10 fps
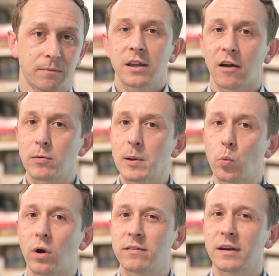The
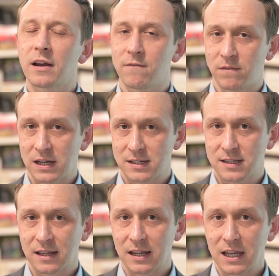government wasn't
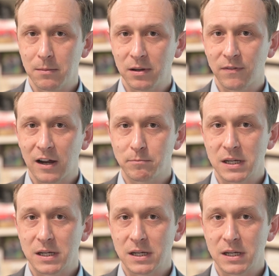convinced that the EB-5